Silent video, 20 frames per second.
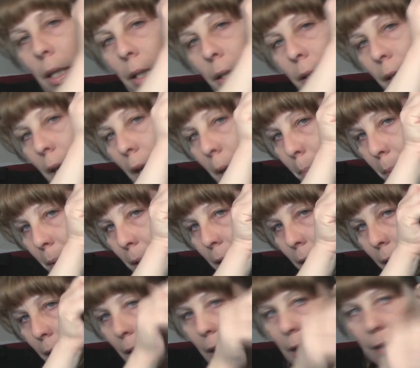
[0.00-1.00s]
Hot
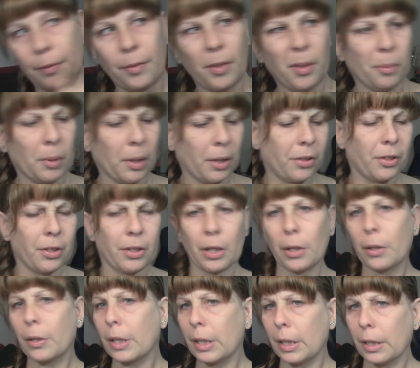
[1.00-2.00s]
Topic. If you watched the
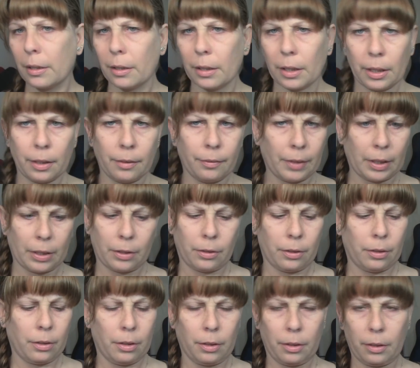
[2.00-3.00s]

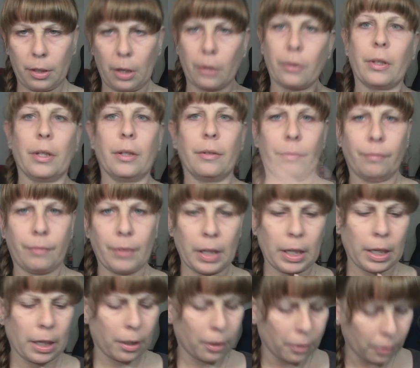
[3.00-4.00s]
Dothan
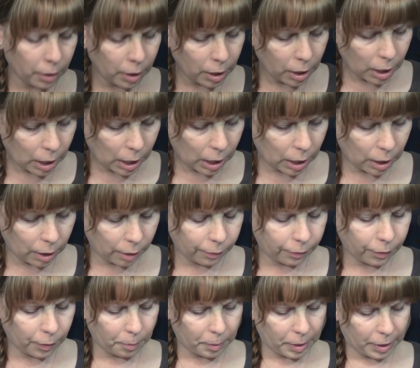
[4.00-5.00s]
video
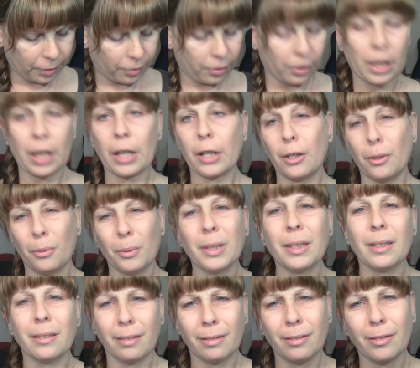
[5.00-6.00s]
from yesterday, you
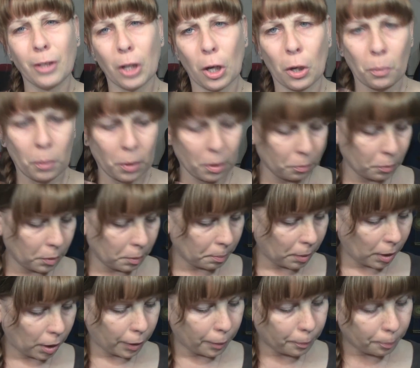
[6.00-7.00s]
would know what we
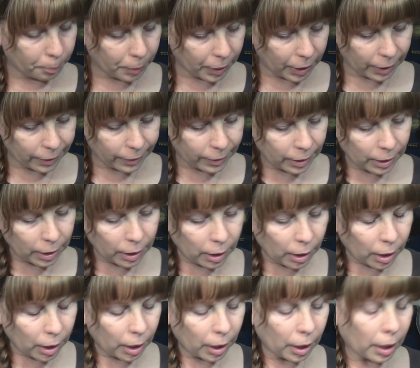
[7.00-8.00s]
bought. But
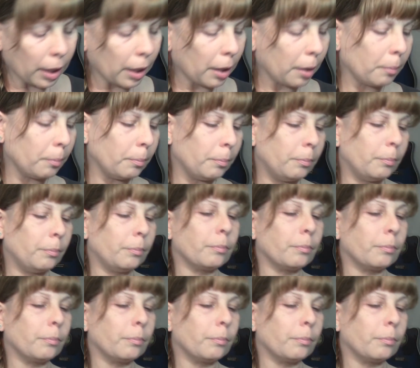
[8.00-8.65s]
I